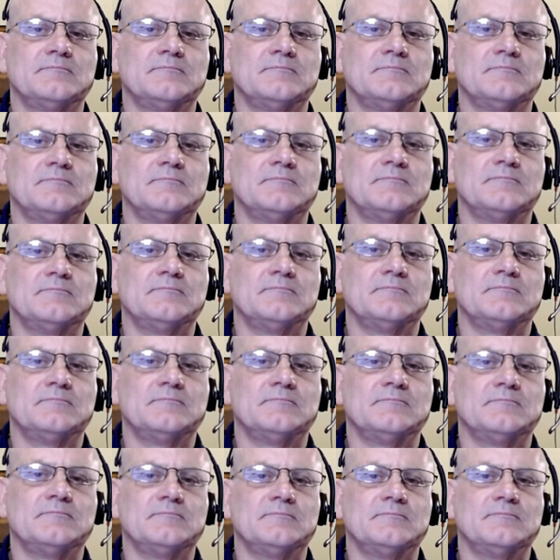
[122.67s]

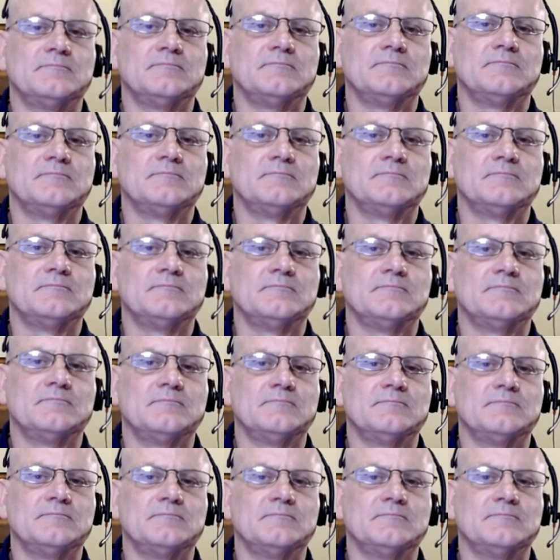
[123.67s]

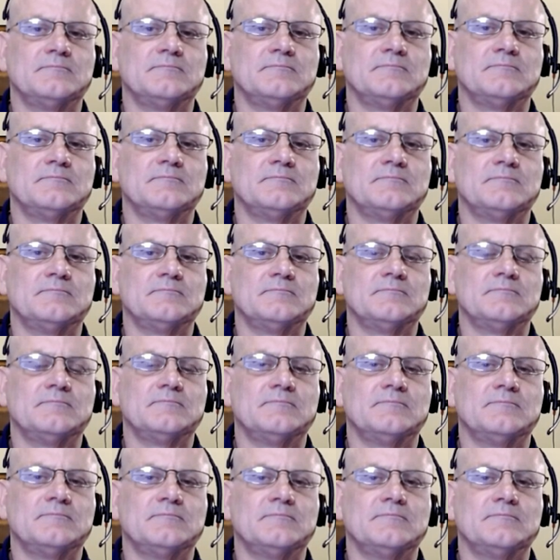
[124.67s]

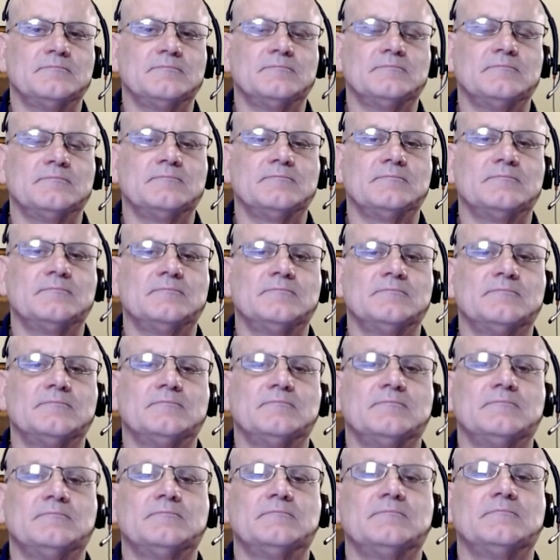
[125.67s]

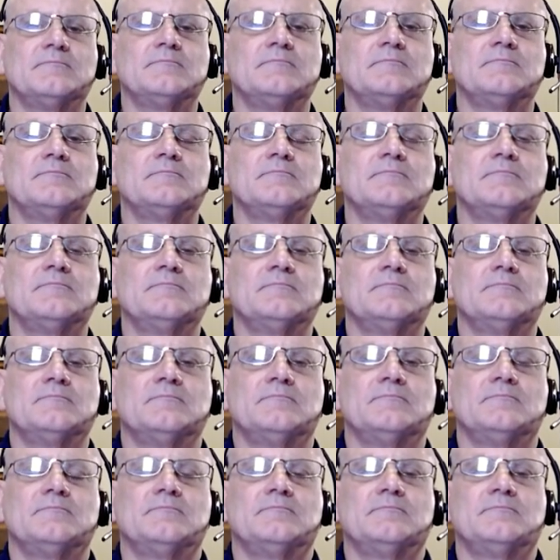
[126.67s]

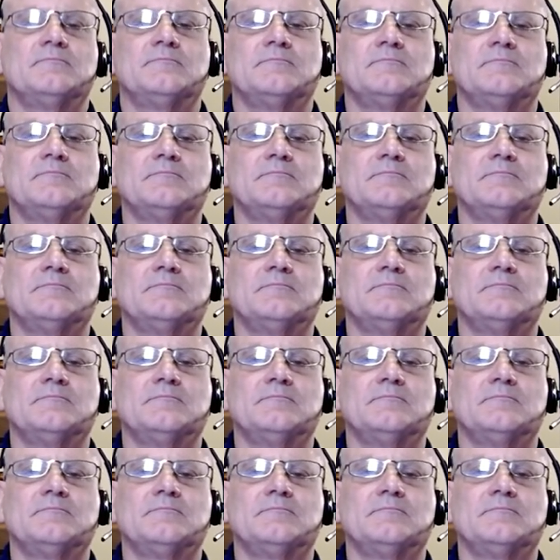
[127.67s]
The person shown says nothing.